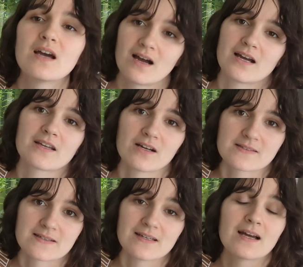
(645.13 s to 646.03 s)
I cut
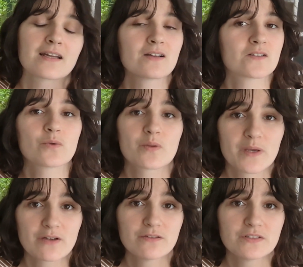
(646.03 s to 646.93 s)
it with a
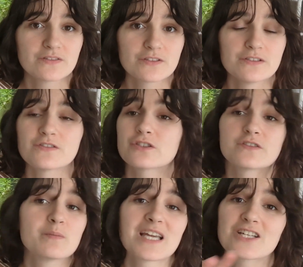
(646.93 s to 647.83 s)
pair of scissors, just
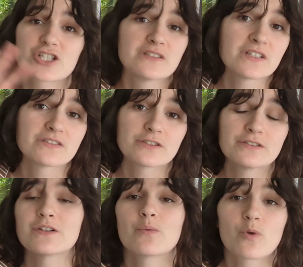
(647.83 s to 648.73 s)
some kitchen
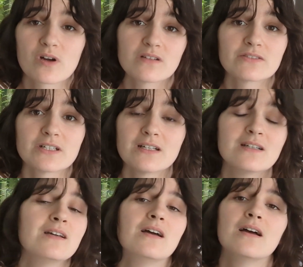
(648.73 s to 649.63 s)
scissors, whatever.
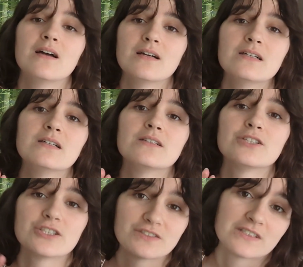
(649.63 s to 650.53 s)
You
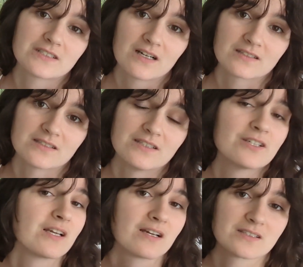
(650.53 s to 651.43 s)
just need to cut it.
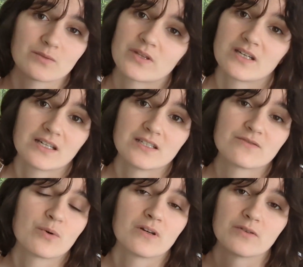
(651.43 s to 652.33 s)
You can cut it with a knife,
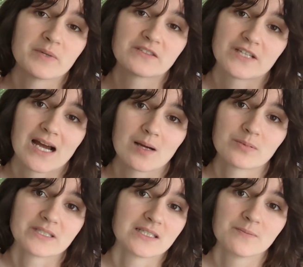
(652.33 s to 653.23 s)
whatever makes you
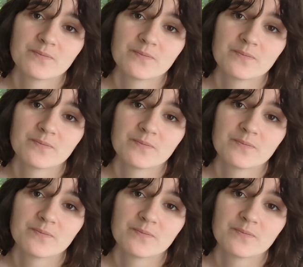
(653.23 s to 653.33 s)
happy.